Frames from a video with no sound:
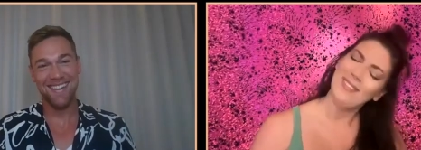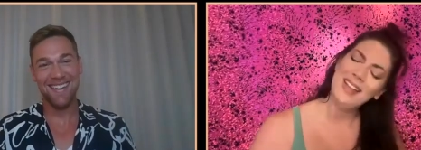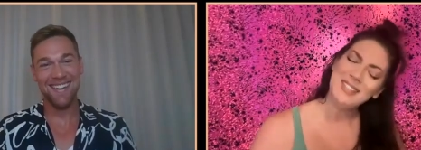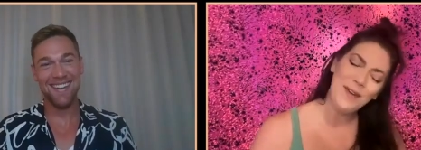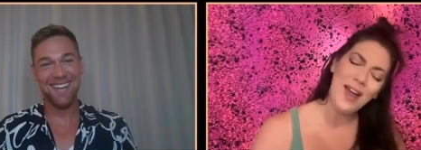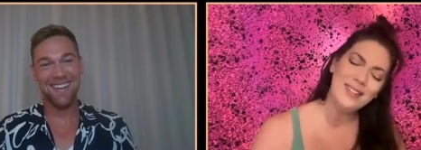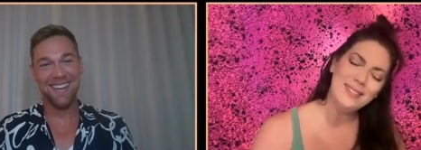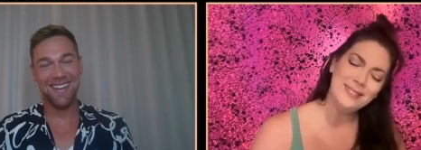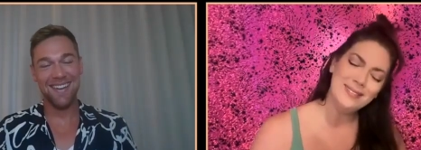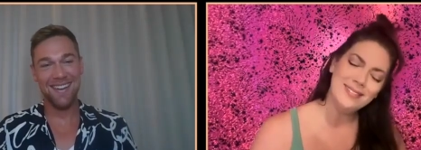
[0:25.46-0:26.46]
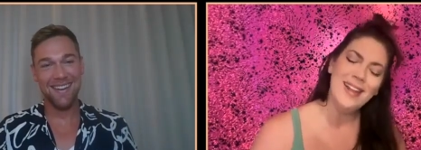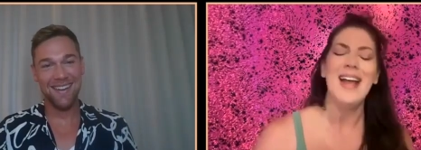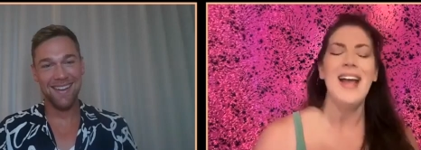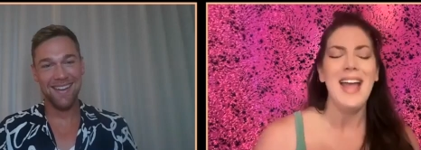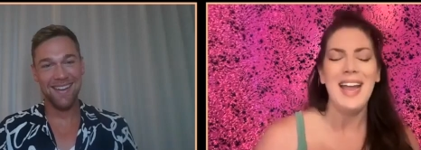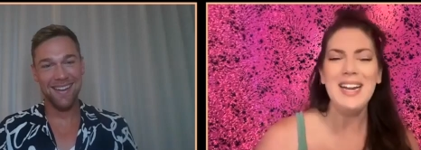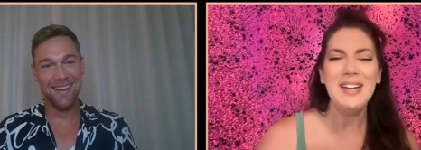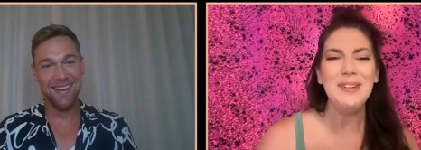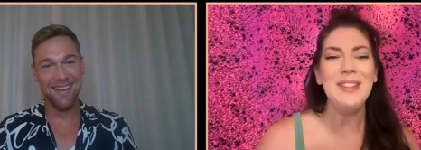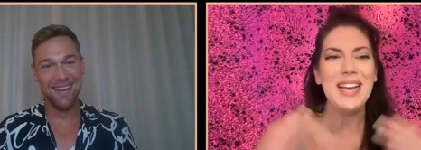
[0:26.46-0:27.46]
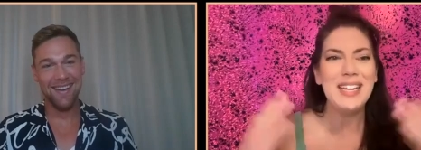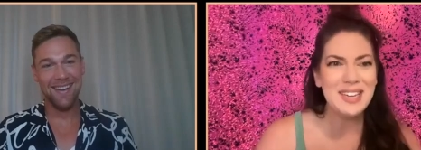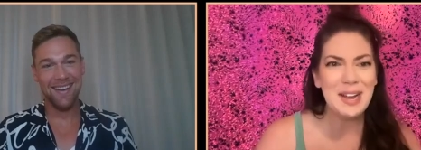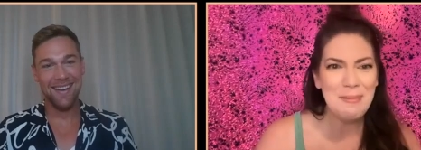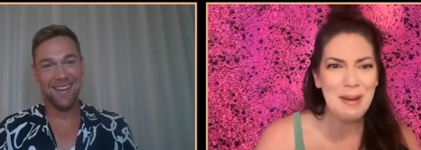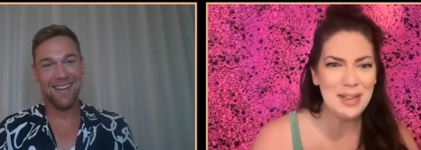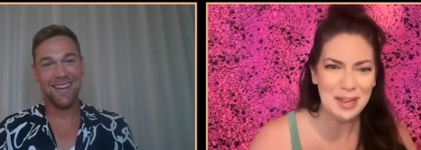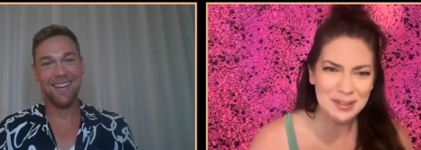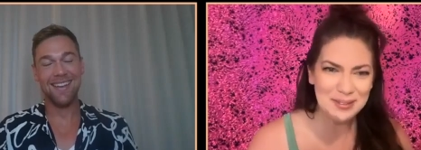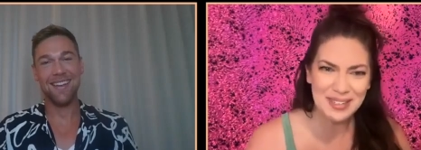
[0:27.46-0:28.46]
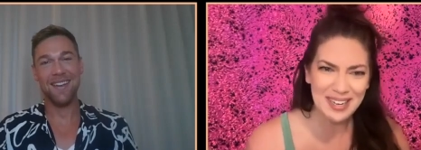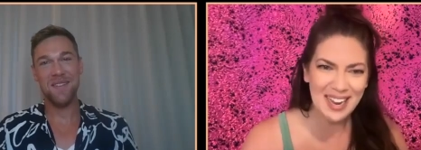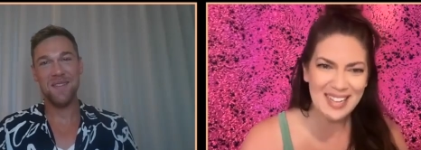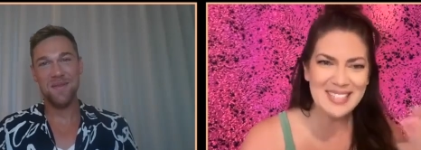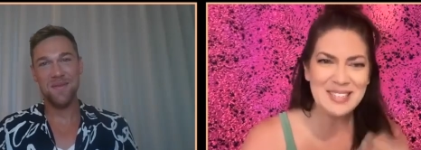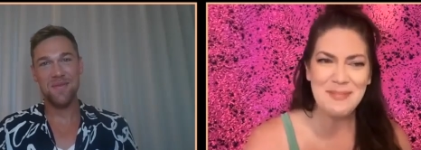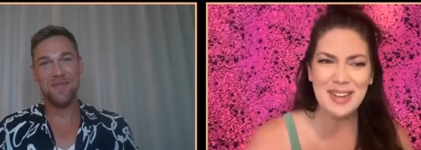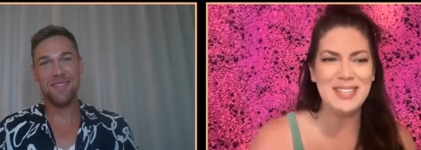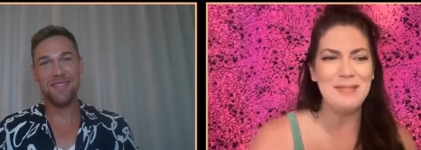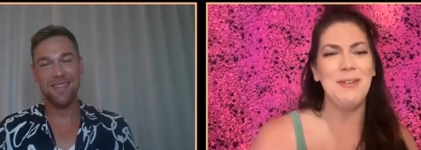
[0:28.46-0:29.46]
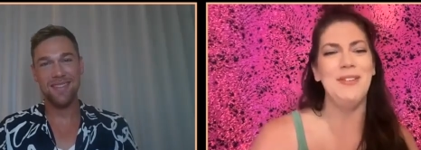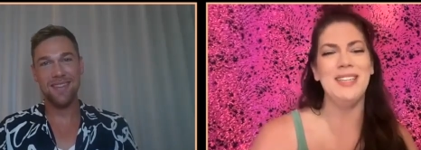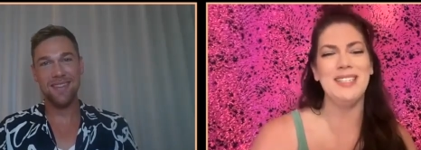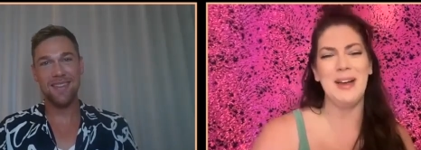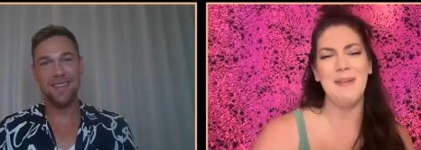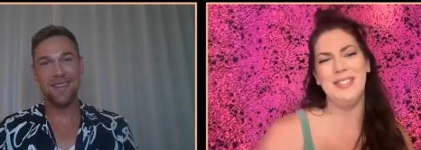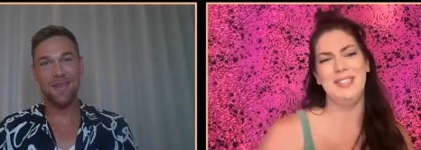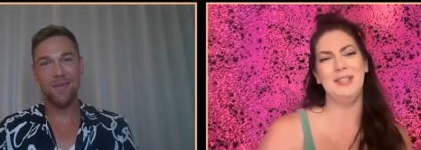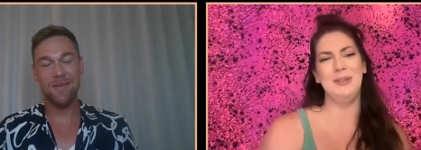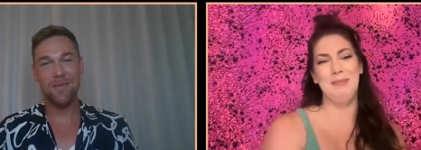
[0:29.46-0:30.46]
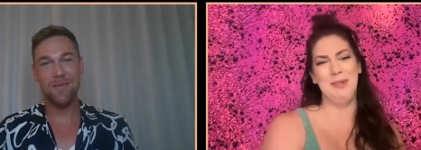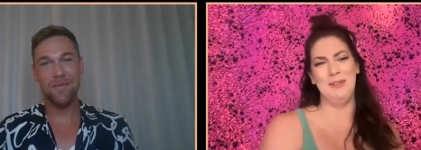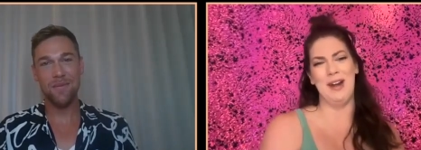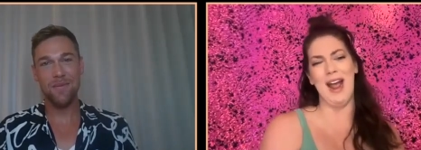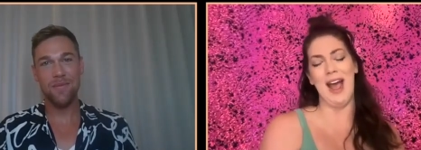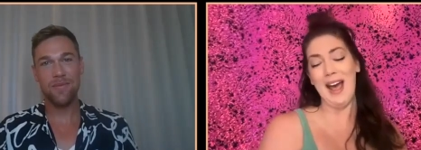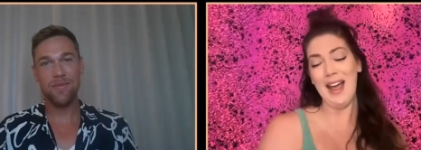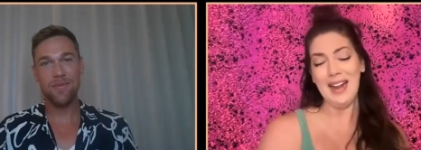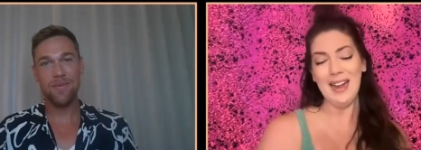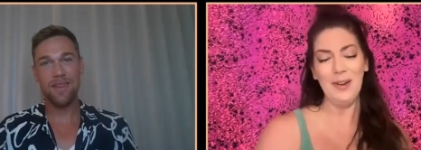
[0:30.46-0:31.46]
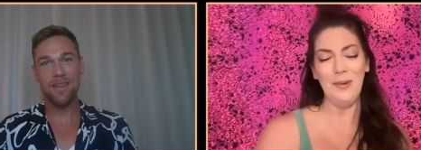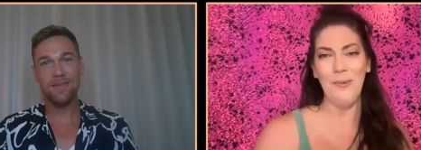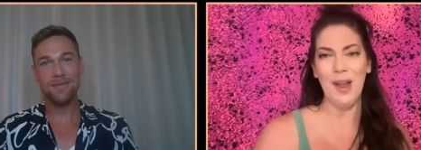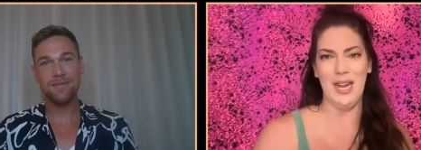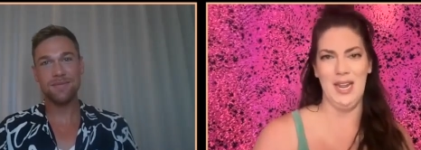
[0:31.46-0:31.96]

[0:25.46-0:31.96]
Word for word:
Speaker 1: It's fun. Anywho, let's talk about you and this amazing movie that's coming to Blu-ray. I went